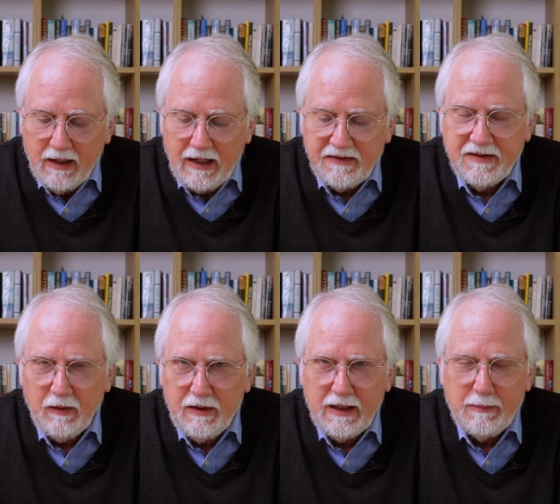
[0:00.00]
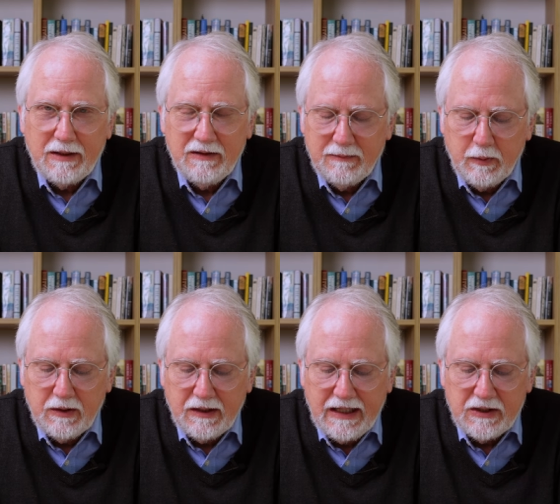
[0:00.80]
I still think about this book
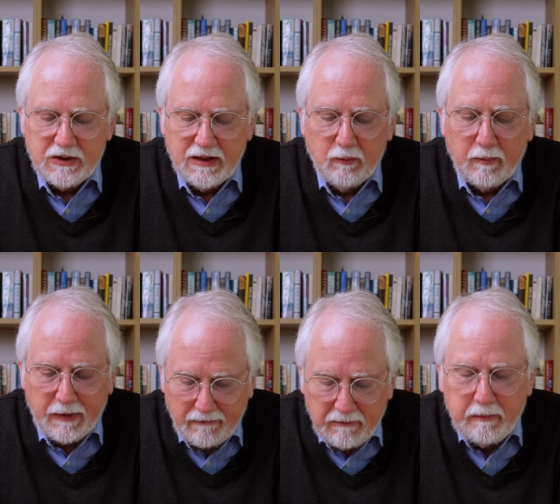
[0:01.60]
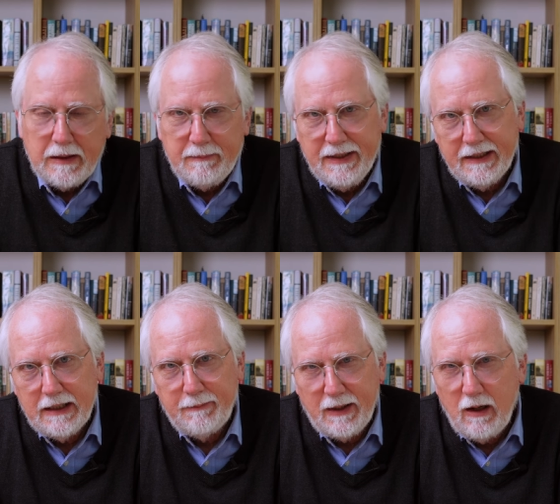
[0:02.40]
occasionally and will probably pick
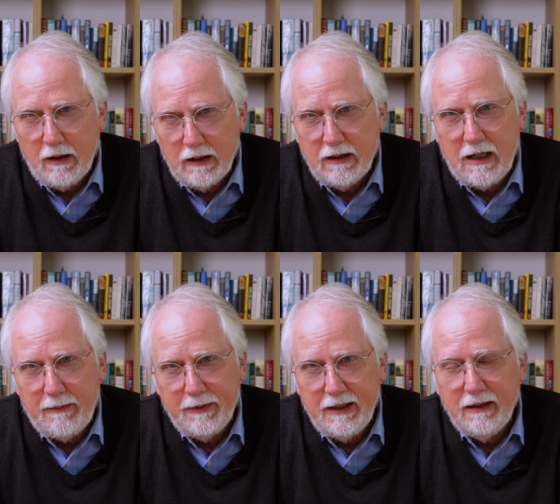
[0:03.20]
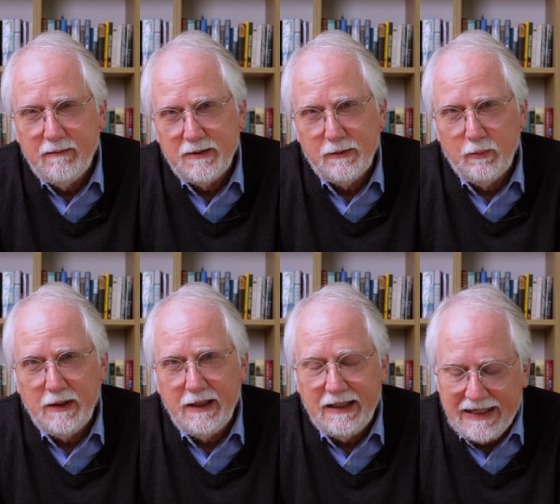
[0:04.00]
up a hard copy to
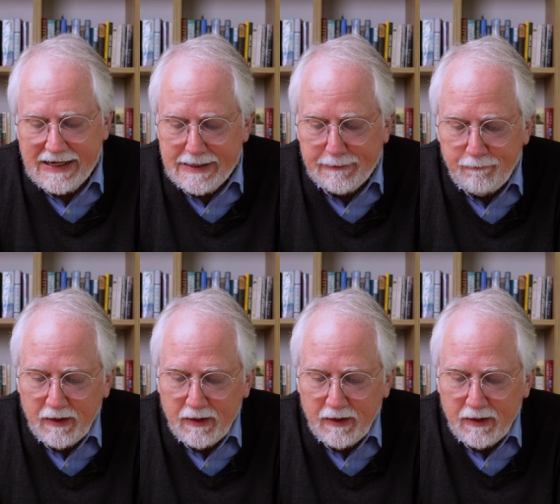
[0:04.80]
read again.